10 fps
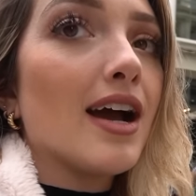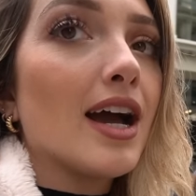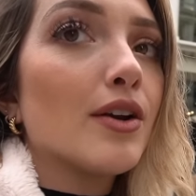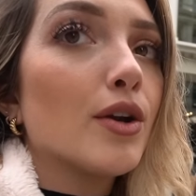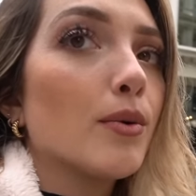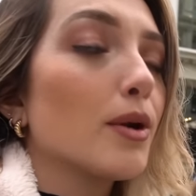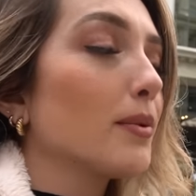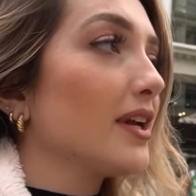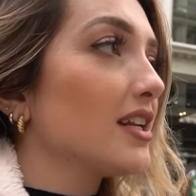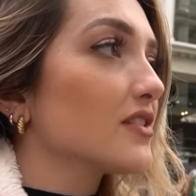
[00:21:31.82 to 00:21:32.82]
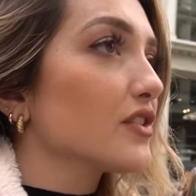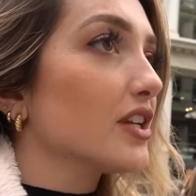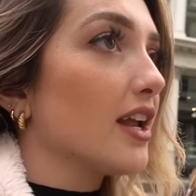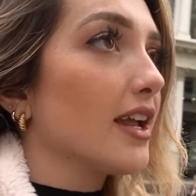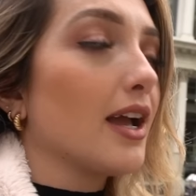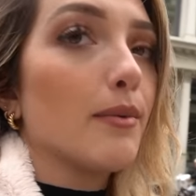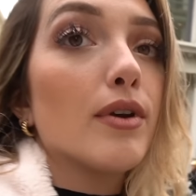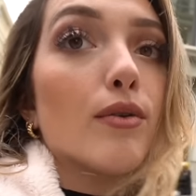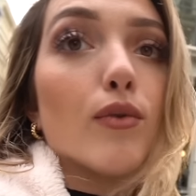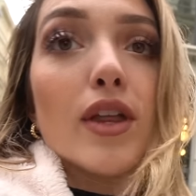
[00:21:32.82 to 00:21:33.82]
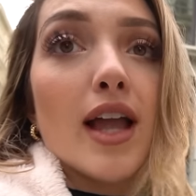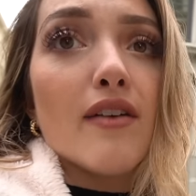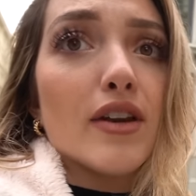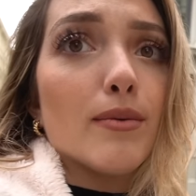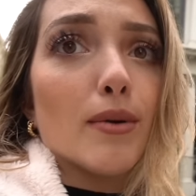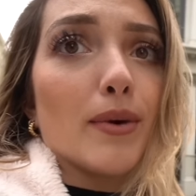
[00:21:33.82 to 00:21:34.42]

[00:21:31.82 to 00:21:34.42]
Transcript: I don't know what our plan is for today. Yeah, we don't really have any more